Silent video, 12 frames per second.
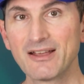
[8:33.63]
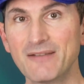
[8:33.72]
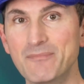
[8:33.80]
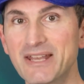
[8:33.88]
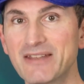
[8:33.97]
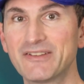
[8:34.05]

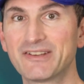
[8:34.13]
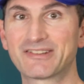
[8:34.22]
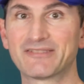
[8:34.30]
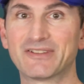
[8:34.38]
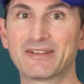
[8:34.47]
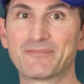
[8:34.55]
Benefit
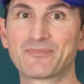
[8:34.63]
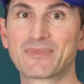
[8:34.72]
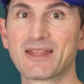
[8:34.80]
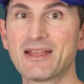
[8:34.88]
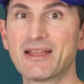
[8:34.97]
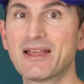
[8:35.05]
7.
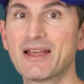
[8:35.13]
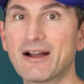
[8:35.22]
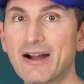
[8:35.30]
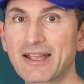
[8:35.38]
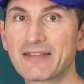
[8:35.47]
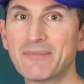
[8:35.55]

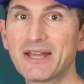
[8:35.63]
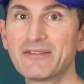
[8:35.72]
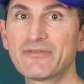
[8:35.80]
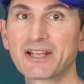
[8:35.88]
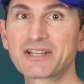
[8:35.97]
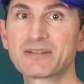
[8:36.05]
I can
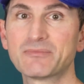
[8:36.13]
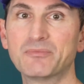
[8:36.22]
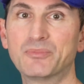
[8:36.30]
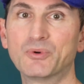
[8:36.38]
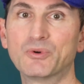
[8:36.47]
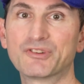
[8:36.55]
manufacture my
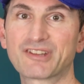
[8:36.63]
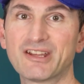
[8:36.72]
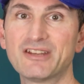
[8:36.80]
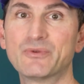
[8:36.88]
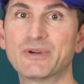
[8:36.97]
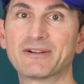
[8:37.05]
boards
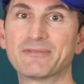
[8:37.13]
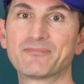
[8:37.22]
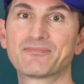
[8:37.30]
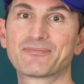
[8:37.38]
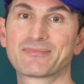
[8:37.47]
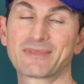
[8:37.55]
anywhere.
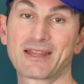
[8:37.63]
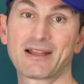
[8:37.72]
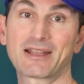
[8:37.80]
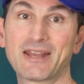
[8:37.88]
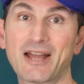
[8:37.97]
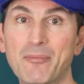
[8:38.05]

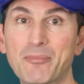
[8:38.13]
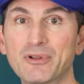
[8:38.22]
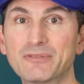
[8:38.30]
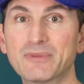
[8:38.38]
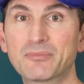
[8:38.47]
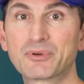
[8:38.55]
I can
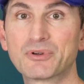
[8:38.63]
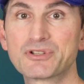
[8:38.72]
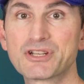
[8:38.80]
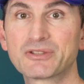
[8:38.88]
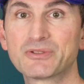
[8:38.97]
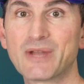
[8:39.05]
upload my
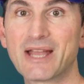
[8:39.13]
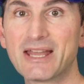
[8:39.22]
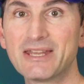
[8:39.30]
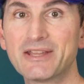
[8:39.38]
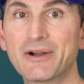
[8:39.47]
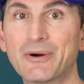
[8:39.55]
project to
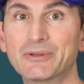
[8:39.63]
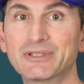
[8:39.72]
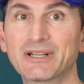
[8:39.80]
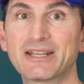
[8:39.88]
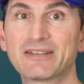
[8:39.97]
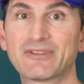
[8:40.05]
any
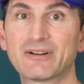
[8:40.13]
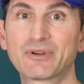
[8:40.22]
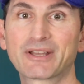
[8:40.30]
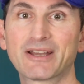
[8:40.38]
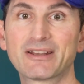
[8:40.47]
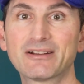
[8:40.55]
online
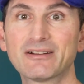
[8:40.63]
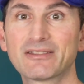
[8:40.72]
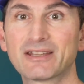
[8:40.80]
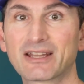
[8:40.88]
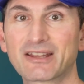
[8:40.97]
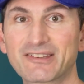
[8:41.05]
fabricator
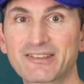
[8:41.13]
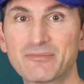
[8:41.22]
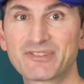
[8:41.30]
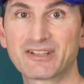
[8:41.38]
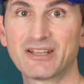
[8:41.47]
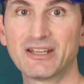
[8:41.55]
that
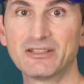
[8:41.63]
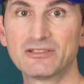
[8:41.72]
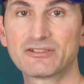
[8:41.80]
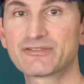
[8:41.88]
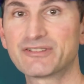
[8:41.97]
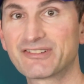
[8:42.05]
accepts the
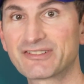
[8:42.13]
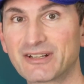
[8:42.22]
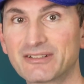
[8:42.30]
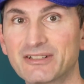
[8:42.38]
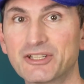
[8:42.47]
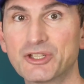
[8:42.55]
industry
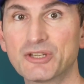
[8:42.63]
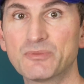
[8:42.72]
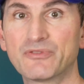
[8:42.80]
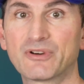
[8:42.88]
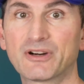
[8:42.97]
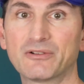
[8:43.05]
standard
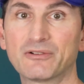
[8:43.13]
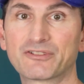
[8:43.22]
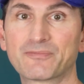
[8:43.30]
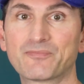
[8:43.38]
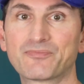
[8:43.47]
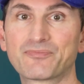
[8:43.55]
Gerber files.